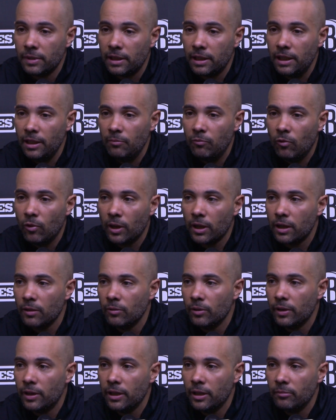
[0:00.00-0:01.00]
keep working
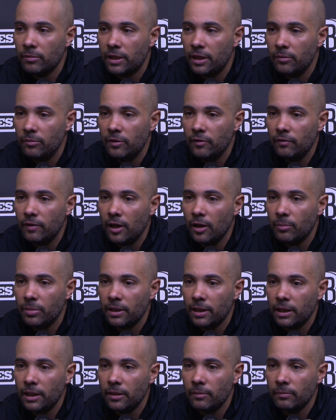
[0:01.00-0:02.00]
with him, keep
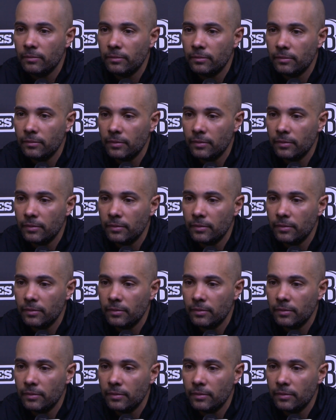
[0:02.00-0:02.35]
developing him.